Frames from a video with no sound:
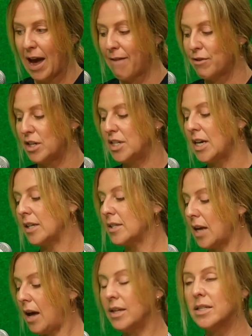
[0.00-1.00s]
average tax
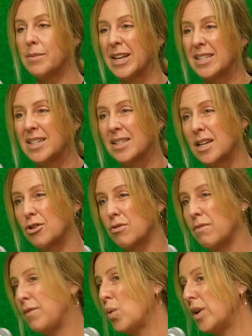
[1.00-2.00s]
scale, that's about
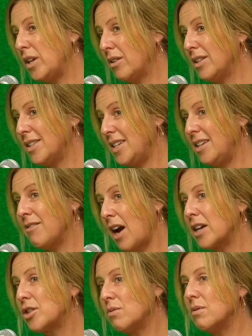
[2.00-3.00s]
$640 a year
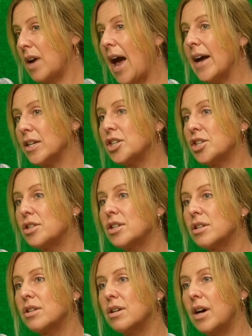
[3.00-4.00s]
actual
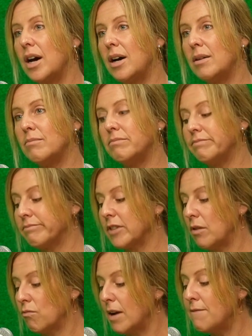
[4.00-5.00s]
cash
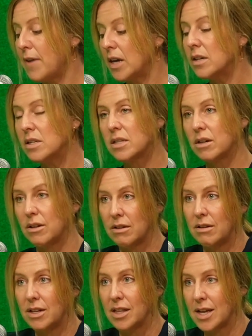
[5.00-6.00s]
refund.
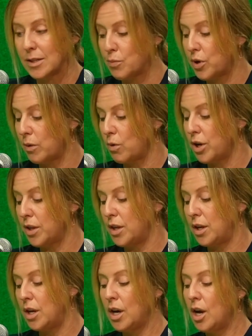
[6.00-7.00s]
So, that's pretty worth
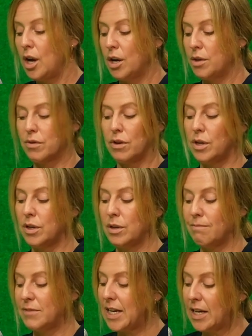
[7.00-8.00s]
it. Through
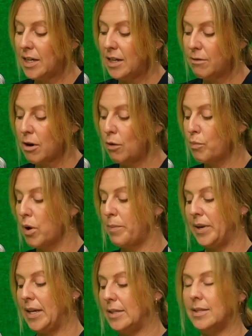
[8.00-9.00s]
to 10-year-old
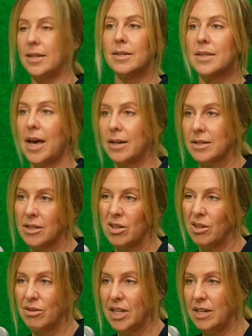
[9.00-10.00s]
property,
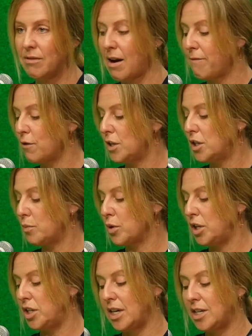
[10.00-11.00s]
$6,000 a year average
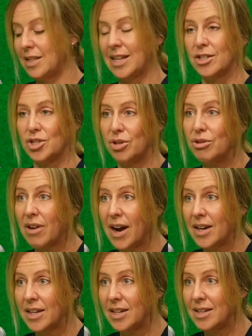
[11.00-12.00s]
depreciation. That's
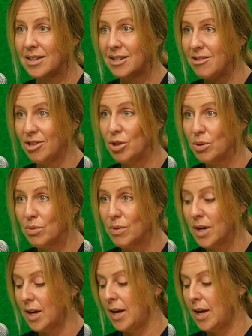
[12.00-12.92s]
$2,000 a year to you.